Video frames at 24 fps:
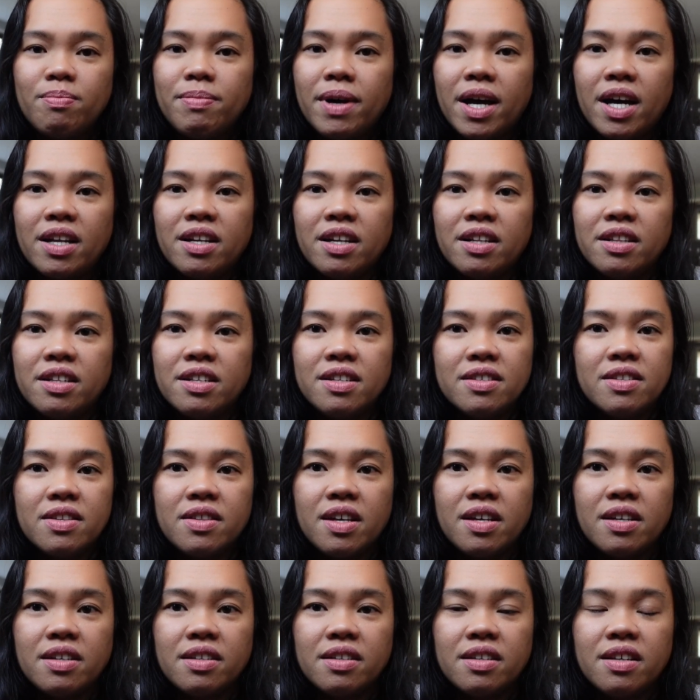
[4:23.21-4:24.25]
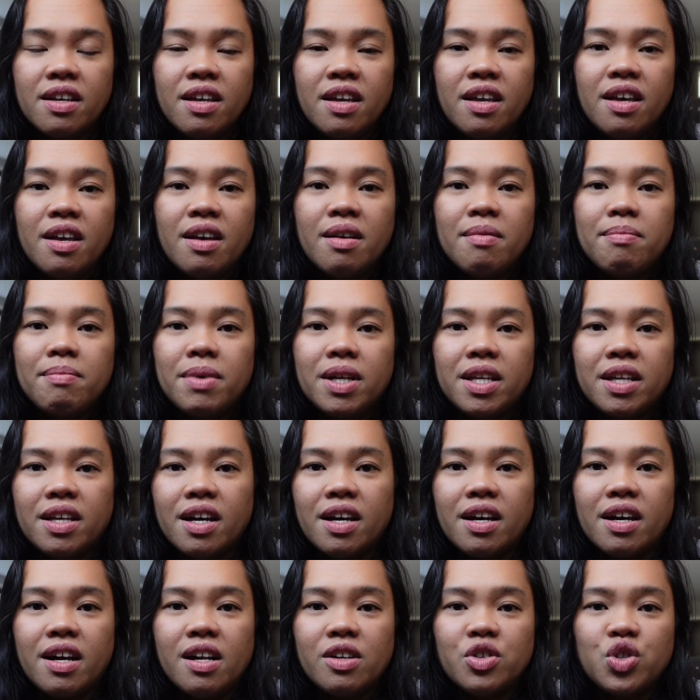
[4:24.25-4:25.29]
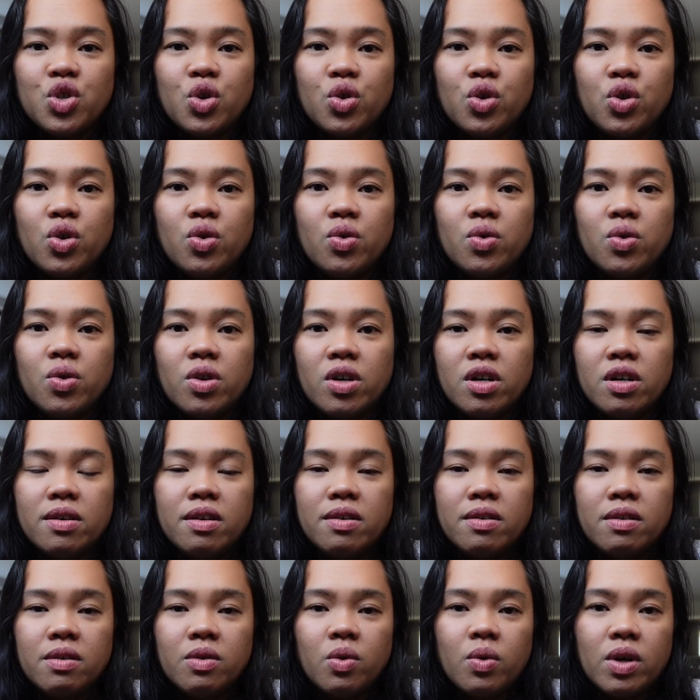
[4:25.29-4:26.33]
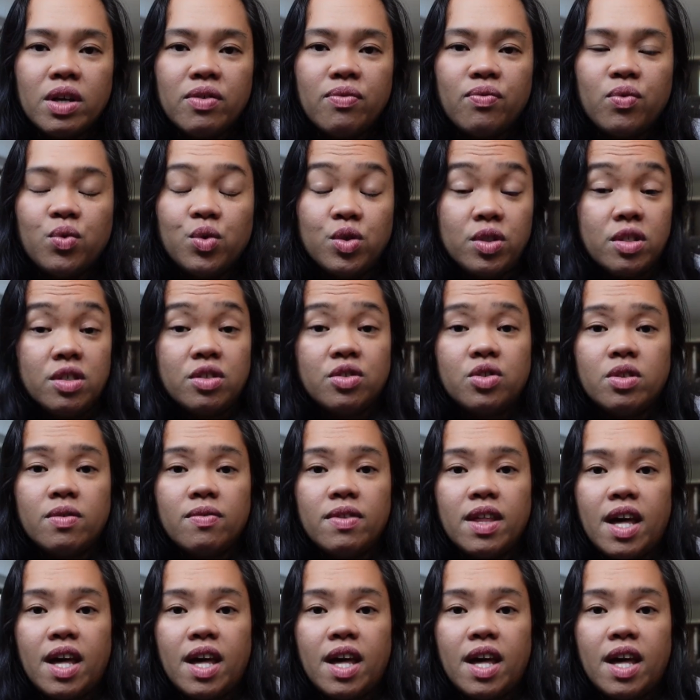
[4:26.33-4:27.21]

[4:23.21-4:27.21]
bad in this thing but yeah I'll show you a quick footage of